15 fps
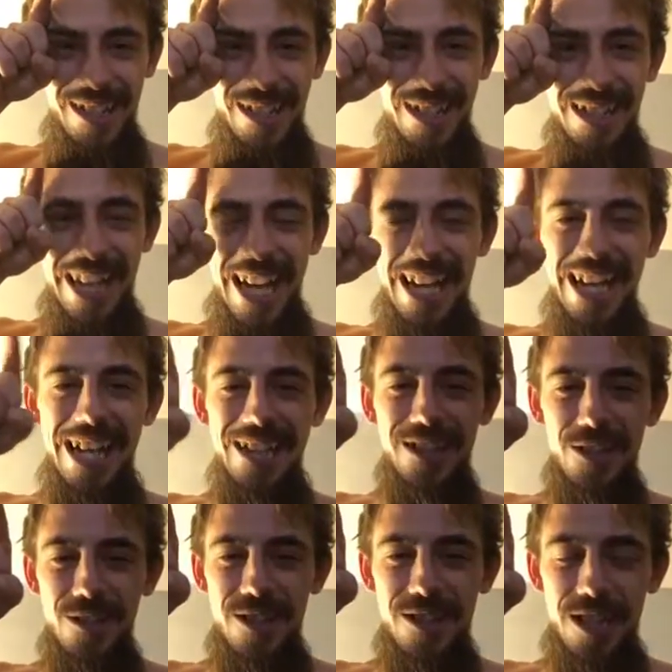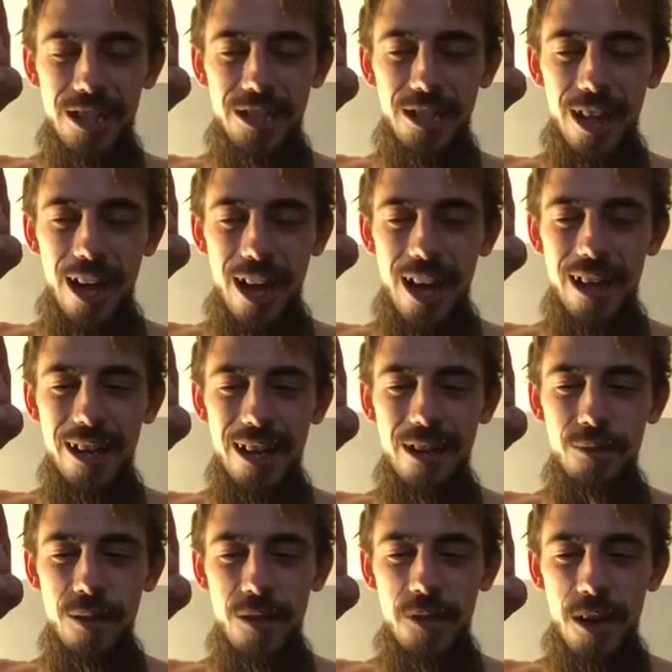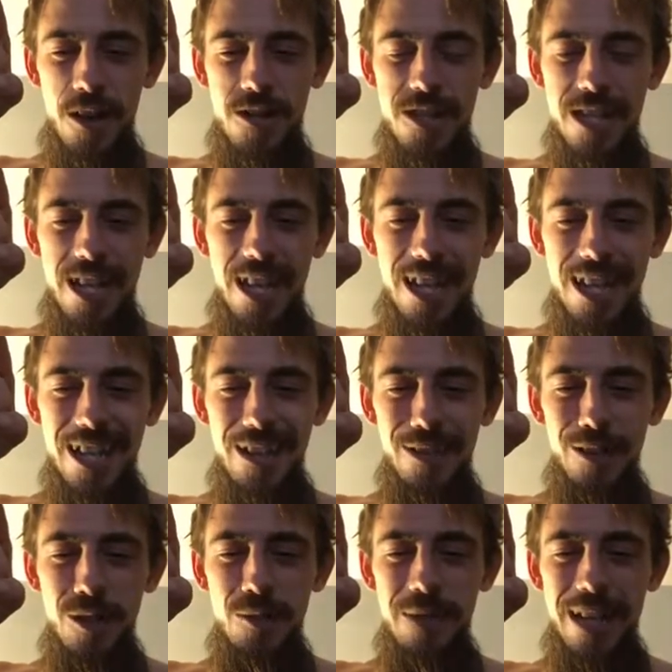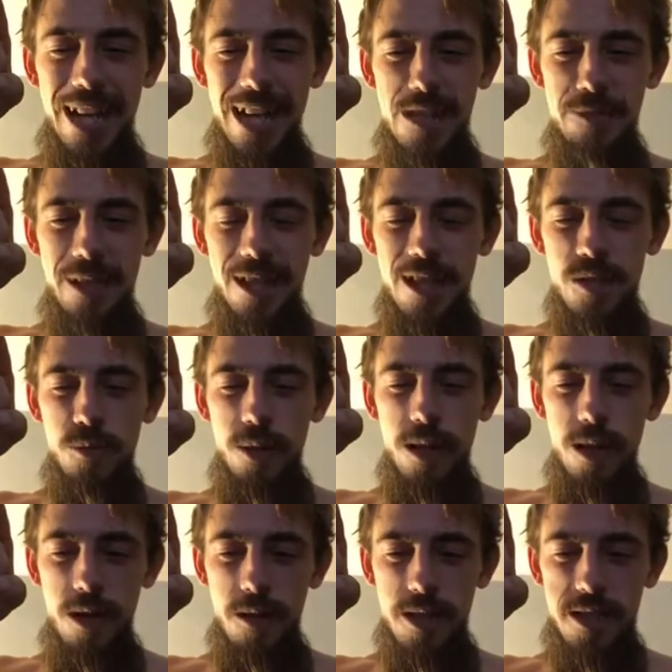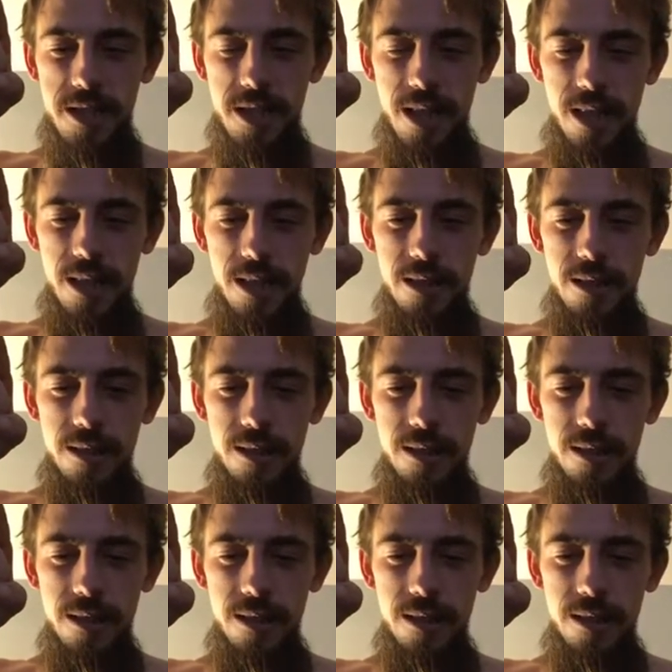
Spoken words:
And that ether is the thought. And with our seed, it illuminates because we are the sun.